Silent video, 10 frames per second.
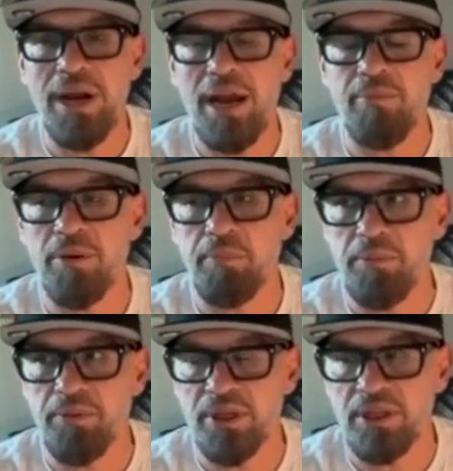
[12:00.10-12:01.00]
bring
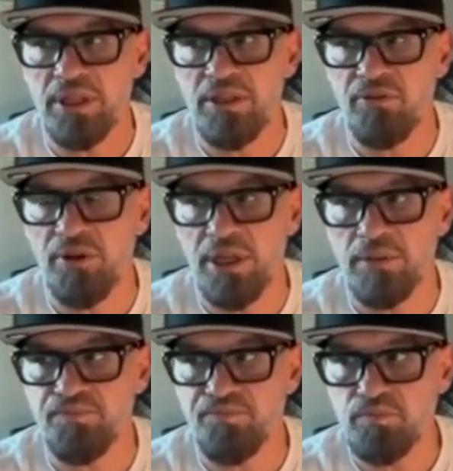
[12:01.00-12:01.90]
people to Cleveland,
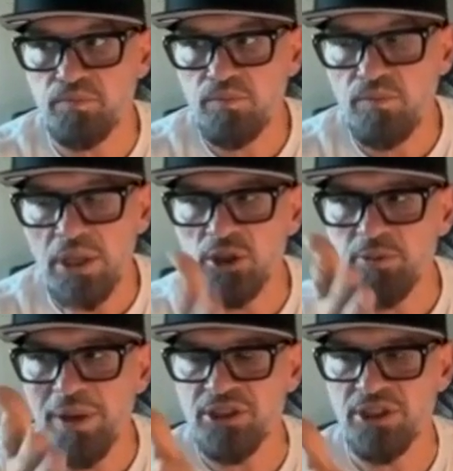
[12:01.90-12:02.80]

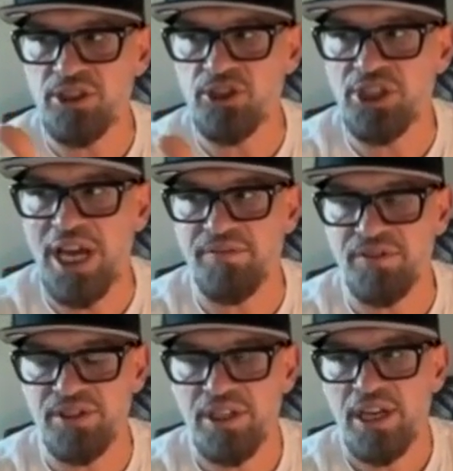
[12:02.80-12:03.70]
especially
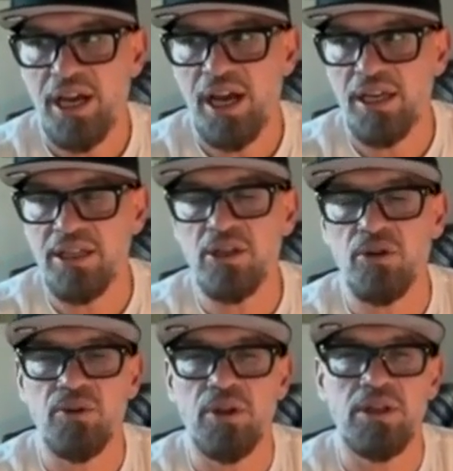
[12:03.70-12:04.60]
chefs,
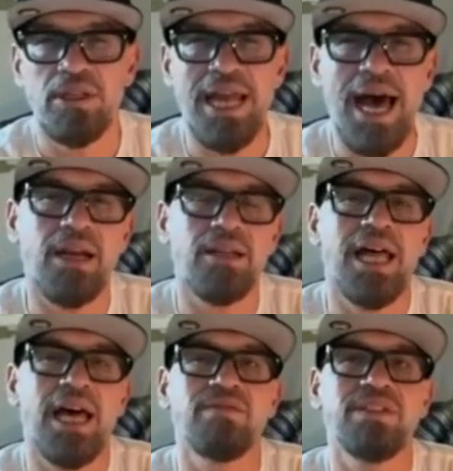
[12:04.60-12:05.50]
not a
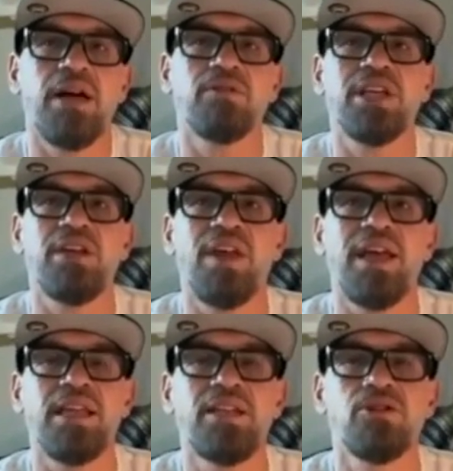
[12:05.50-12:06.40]
lot of towns have
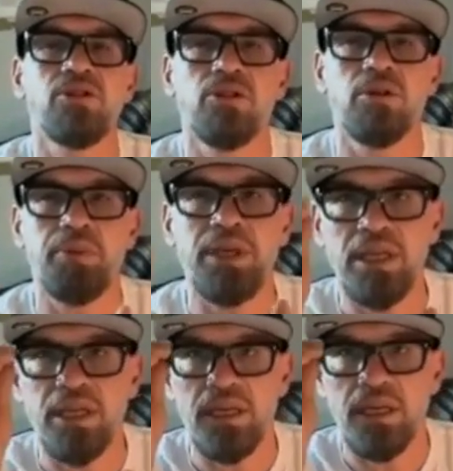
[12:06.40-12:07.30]
that Eastern
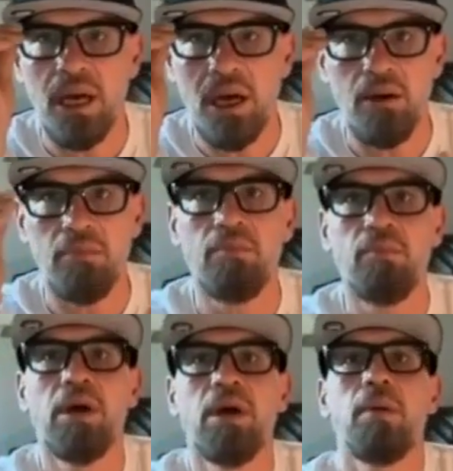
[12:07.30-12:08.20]
European
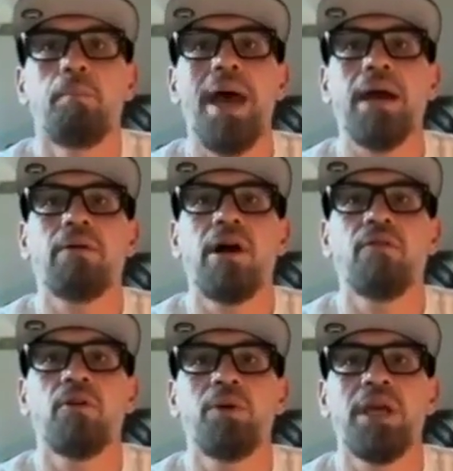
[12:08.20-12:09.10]
background
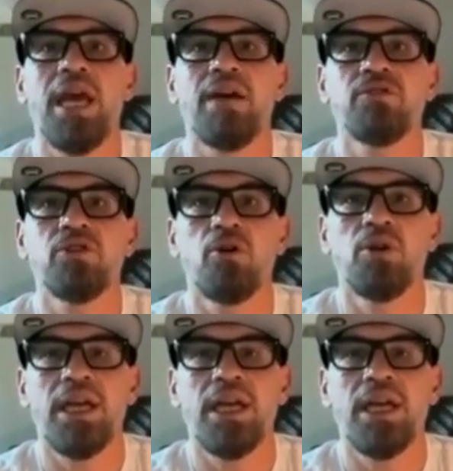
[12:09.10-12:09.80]
that we have. So